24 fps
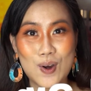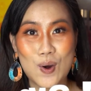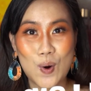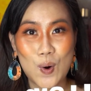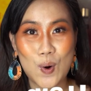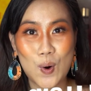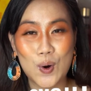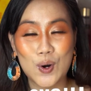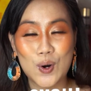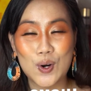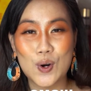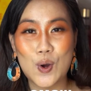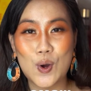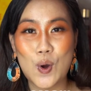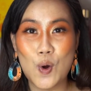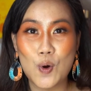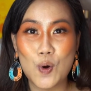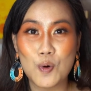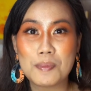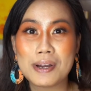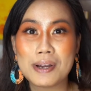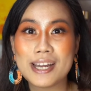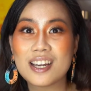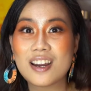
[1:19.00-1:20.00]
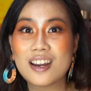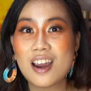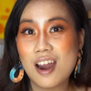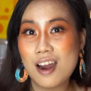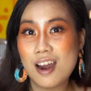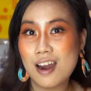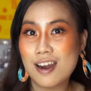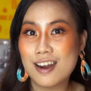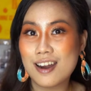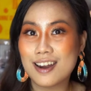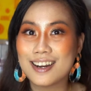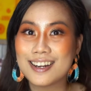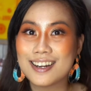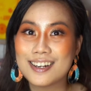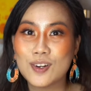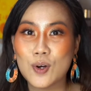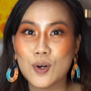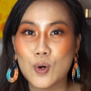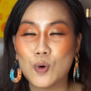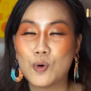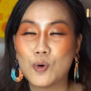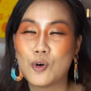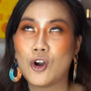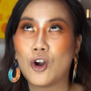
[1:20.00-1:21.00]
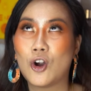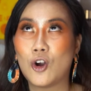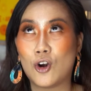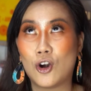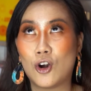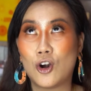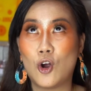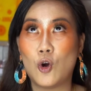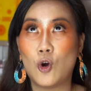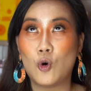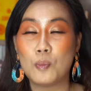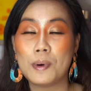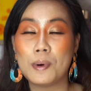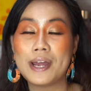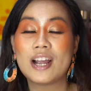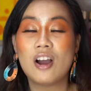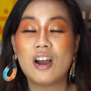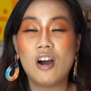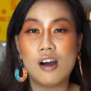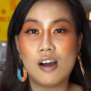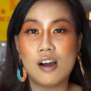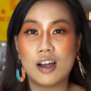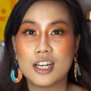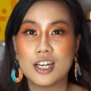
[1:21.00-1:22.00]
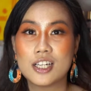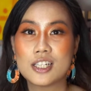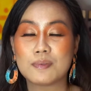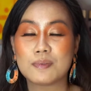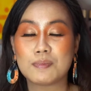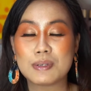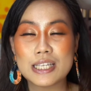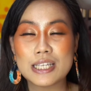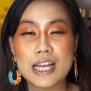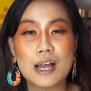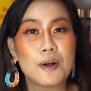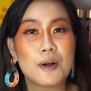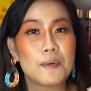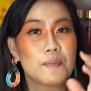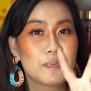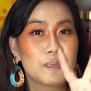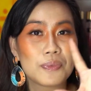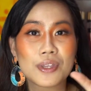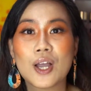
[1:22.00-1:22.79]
or oh my god or oh my gosh, basta